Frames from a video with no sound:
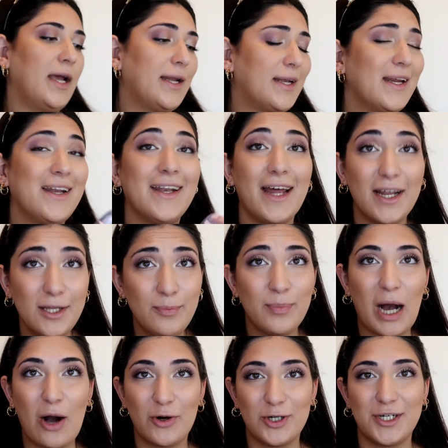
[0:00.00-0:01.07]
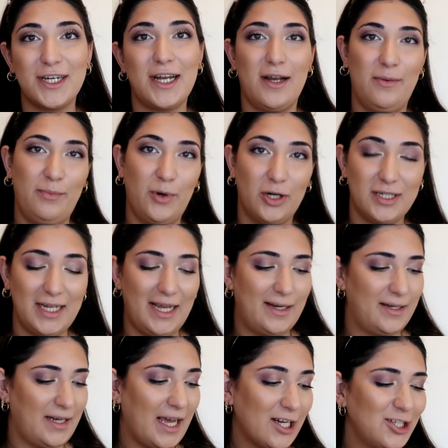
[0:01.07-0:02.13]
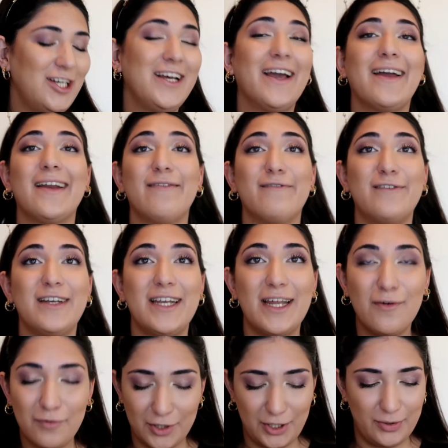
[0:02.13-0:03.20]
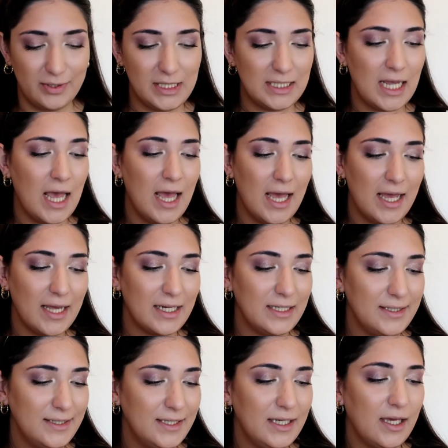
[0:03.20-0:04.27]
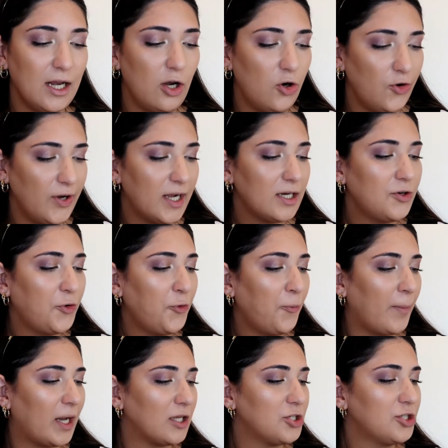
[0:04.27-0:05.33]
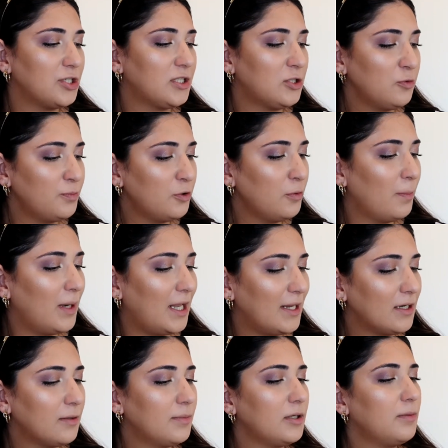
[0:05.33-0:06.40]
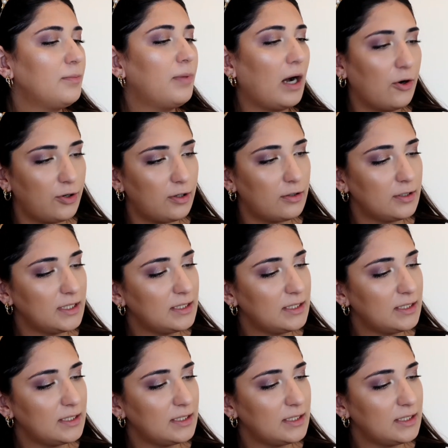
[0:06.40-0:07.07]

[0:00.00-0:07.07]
And another powder that I bought, and actually I've never used, is the L'Oreal Pure Match Super Blendable Powder.